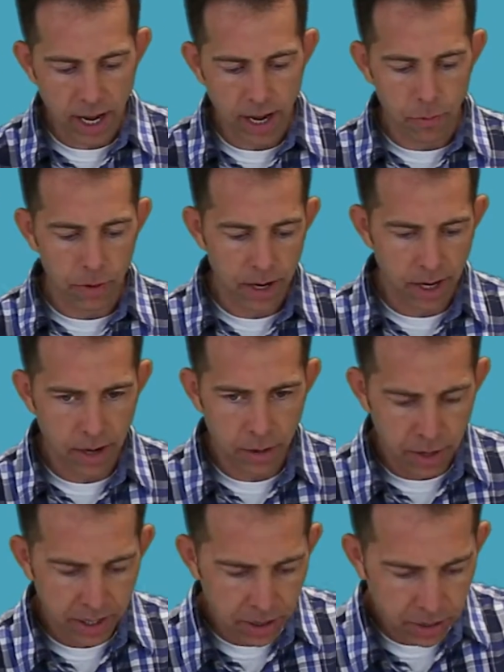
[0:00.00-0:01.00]
way. We are
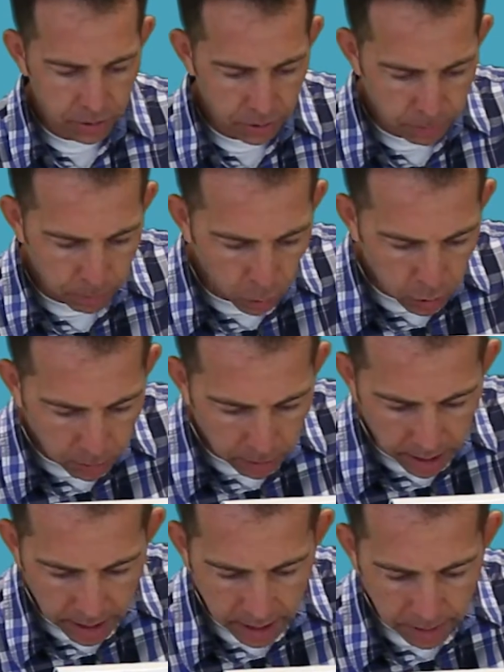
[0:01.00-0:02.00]
going to
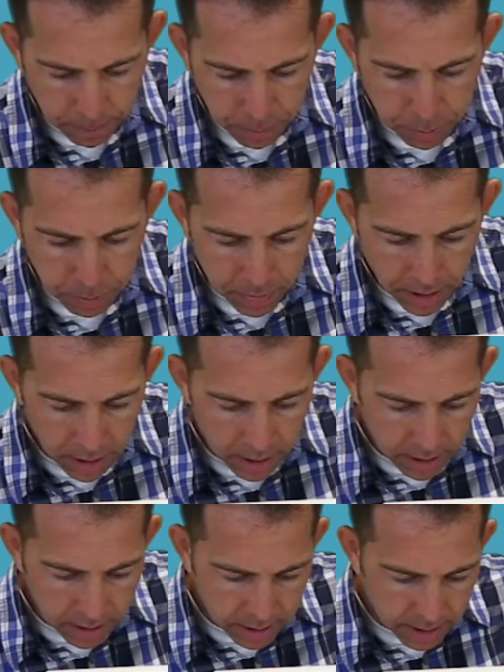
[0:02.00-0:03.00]
multiply
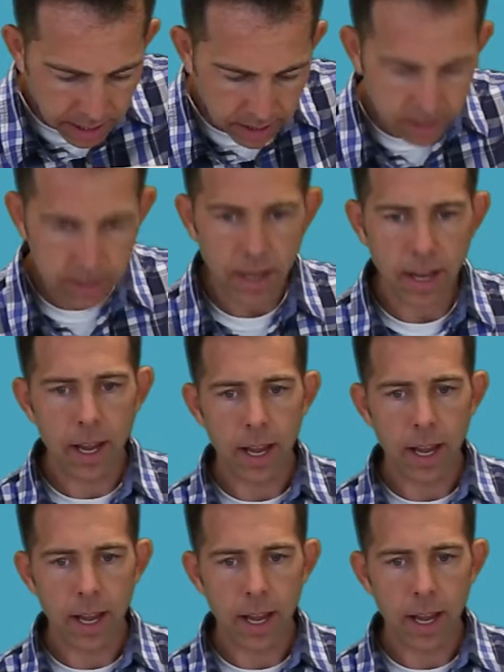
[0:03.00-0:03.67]
the 6